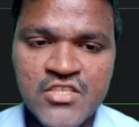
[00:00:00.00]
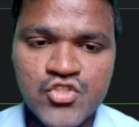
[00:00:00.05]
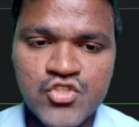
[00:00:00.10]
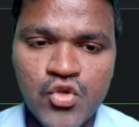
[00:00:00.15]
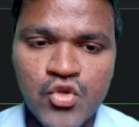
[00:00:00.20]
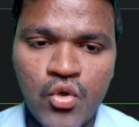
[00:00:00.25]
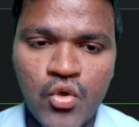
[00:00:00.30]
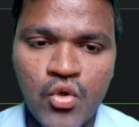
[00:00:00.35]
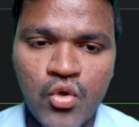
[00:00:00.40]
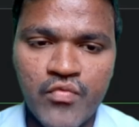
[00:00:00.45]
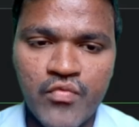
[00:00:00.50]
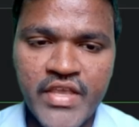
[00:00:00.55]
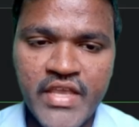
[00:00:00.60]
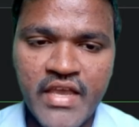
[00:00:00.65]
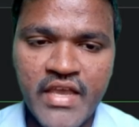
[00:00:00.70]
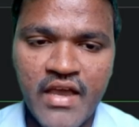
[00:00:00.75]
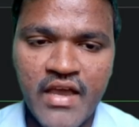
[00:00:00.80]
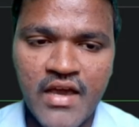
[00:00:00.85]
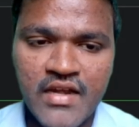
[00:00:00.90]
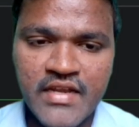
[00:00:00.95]
So we
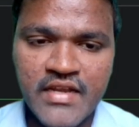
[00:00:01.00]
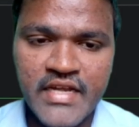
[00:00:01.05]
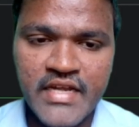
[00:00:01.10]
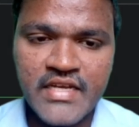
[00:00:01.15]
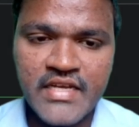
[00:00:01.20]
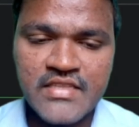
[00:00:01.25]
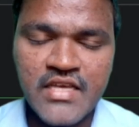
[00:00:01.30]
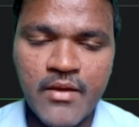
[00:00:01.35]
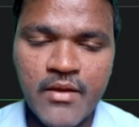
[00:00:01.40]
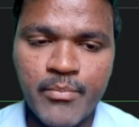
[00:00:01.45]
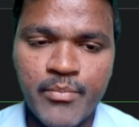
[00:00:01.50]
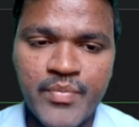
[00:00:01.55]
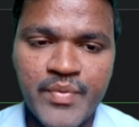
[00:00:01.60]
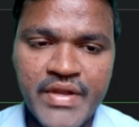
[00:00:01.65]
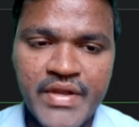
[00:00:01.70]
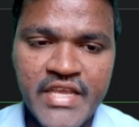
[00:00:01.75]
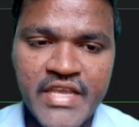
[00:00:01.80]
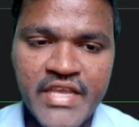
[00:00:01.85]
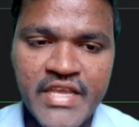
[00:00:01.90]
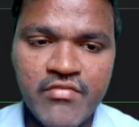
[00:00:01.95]
are getting the
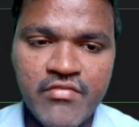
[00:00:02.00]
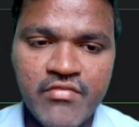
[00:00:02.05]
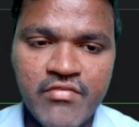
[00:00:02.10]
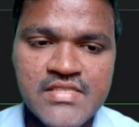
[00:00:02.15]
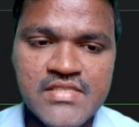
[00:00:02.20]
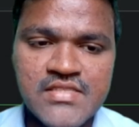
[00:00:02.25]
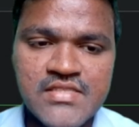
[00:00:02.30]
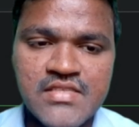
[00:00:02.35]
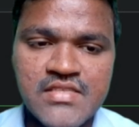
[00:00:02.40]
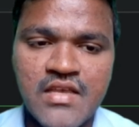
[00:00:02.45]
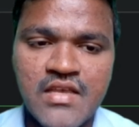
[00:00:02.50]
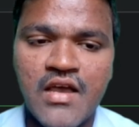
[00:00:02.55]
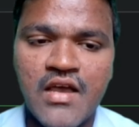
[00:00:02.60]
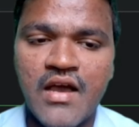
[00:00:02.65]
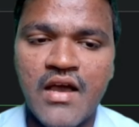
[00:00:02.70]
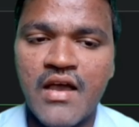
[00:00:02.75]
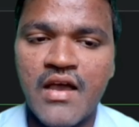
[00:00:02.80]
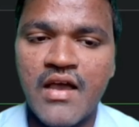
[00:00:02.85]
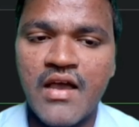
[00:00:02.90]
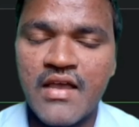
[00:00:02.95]
previous
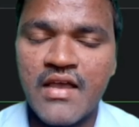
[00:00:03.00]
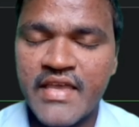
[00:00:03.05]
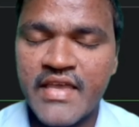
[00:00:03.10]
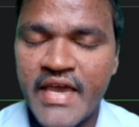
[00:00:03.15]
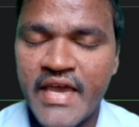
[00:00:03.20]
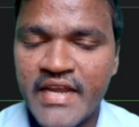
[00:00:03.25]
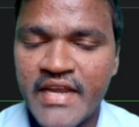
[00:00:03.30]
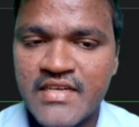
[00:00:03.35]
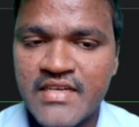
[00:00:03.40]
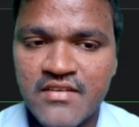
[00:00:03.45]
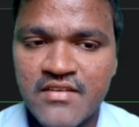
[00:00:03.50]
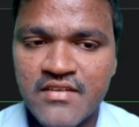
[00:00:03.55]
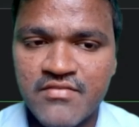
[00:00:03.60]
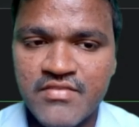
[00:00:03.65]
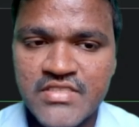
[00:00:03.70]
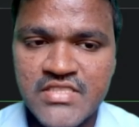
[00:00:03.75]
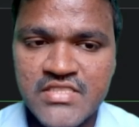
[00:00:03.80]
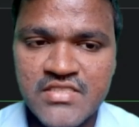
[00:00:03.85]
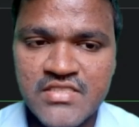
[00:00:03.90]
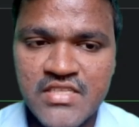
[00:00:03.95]
character,
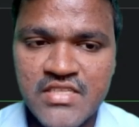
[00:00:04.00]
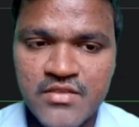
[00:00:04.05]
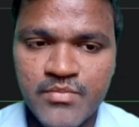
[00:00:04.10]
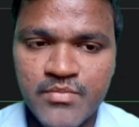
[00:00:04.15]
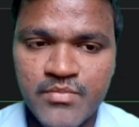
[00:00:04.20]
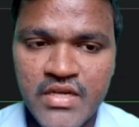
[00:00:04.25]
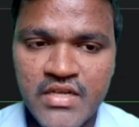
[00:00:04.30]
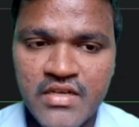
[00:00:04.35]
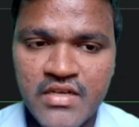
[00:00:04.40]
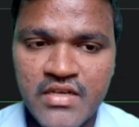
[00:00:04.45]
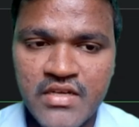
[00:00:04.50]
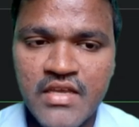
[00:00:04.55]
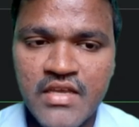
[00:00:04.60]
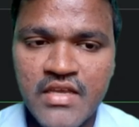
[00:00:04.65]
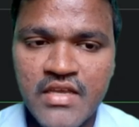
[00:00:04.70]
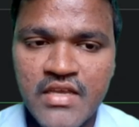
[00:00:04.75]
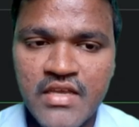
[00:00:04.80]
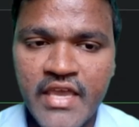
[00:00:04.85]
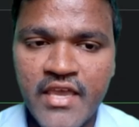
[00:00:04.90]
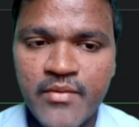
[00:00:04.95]
which is nothing but
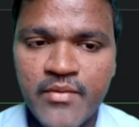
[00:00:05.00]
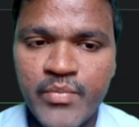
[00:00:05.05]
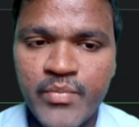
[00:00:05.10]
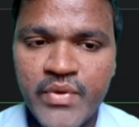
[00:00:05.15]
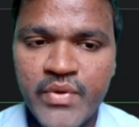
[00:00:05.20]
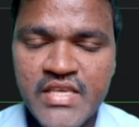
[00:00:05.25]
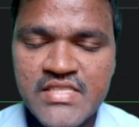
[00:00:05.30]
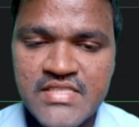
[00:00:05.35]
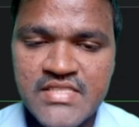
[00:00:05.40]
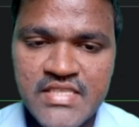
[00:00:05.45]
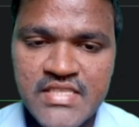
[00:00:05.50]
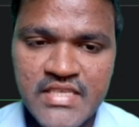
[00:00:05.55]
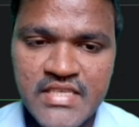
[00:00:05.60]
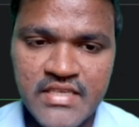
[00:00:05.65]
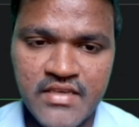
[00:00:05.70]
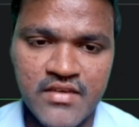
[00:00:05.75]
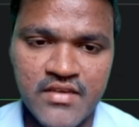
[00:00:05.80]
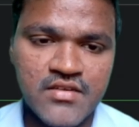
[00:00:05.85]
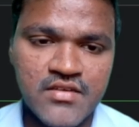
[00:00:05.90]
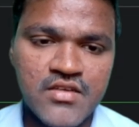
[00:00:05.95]
ABC
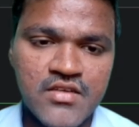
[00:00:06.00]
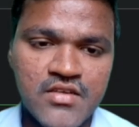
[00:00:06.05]
here.